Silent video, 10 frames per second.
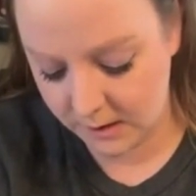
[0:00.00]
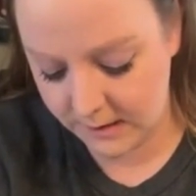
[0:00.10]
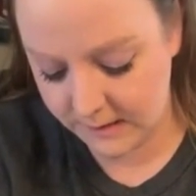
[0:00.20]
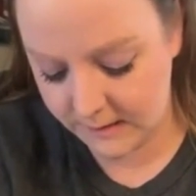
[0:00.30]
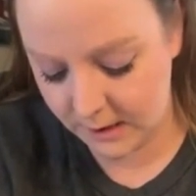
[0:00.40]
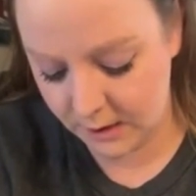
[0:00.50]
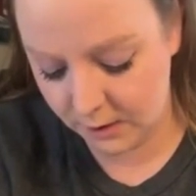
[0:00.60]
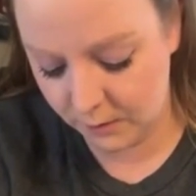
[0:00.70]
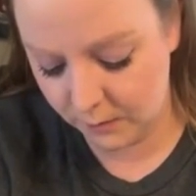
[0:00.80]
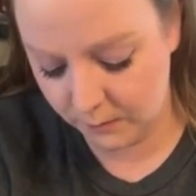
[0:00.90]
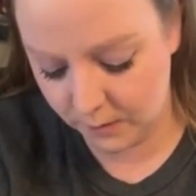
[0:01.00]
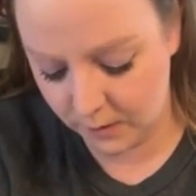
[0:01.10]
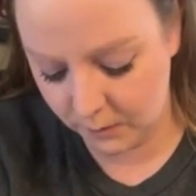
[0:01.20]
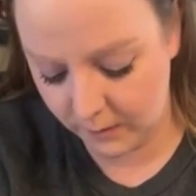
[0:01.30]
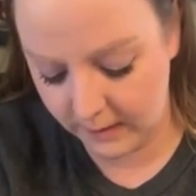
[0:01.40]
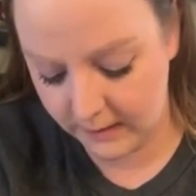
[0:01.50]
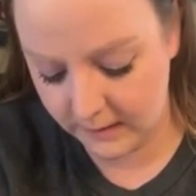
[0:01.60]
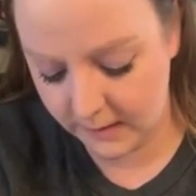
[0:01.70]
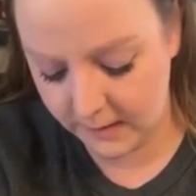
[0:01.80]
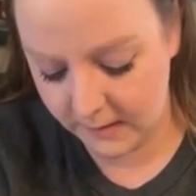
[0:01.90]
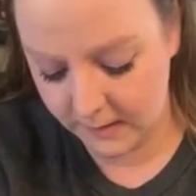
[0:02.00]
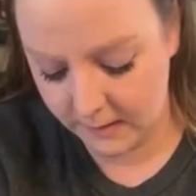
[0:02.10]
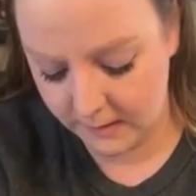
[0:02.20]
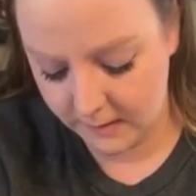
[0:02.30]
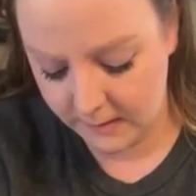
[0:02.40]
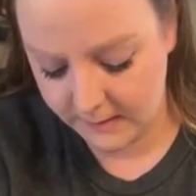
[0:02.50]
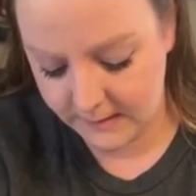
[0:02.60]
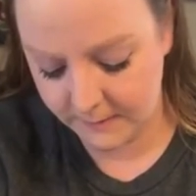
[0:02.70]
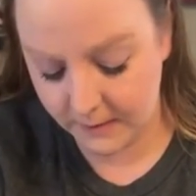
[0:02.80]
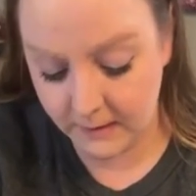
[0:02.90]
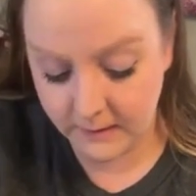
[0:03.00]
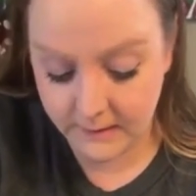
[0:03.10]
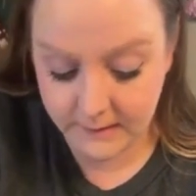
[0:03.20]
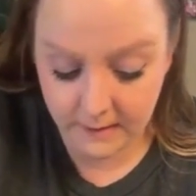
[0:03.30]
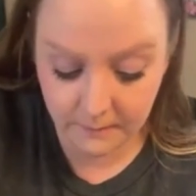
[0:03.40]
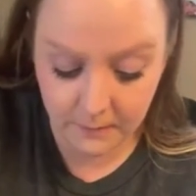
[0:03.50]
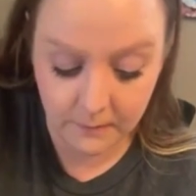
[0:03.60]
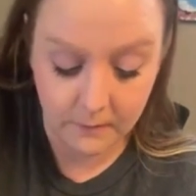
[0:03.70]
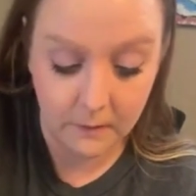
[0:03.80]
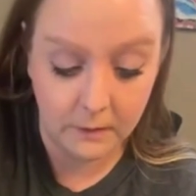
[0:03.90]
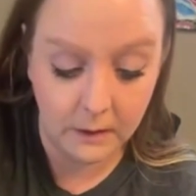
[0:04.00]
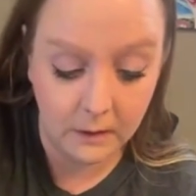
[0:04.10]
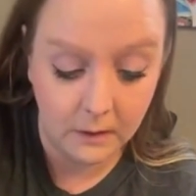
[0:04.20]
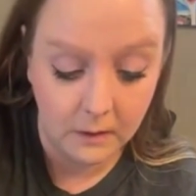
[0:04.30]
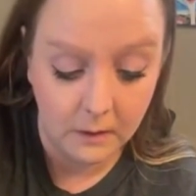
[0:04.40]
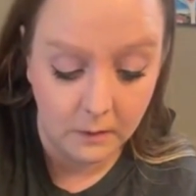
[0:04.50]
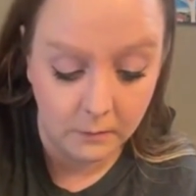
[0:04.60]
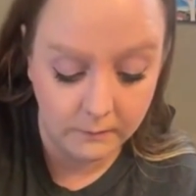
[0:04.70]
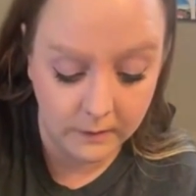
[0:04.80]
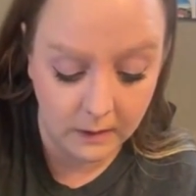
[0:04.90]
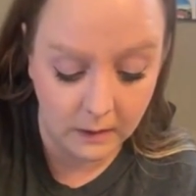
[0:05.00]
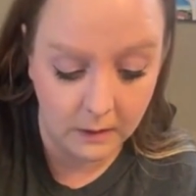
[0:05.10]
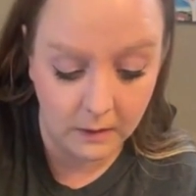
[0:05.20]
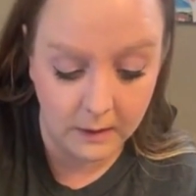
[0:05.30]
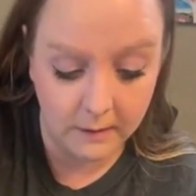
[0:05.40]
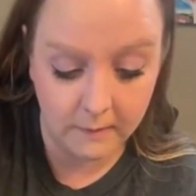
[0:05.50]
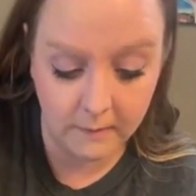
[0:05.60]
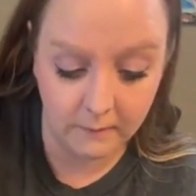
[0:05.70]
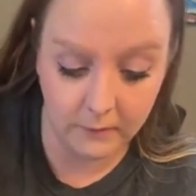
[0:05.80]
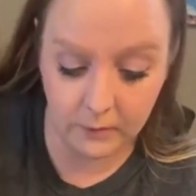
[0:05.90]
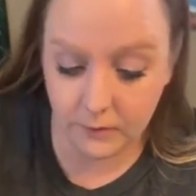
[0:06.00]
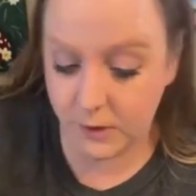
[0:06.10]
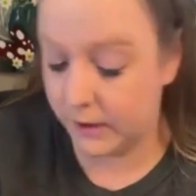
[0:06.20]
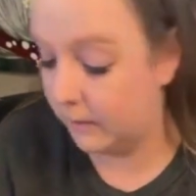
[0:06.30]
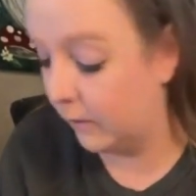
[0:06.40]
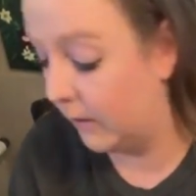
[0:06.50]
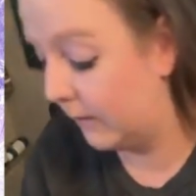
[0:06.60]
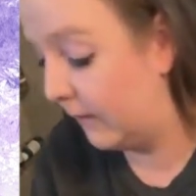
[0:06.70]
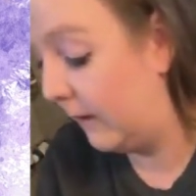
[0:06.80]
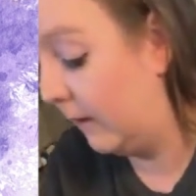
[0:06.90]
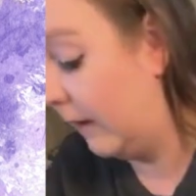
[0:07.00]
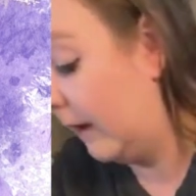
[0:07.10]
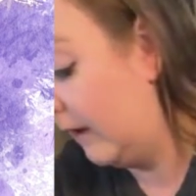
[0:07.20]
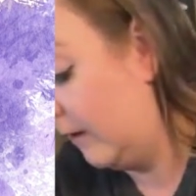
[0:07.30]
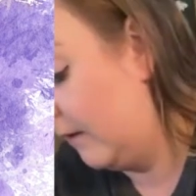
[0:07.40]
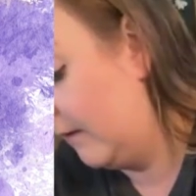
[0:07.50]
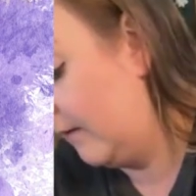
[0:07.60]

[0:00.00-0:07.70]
There is no wrong way to paint these up. All right, we've got lots of little shamrocks here, and I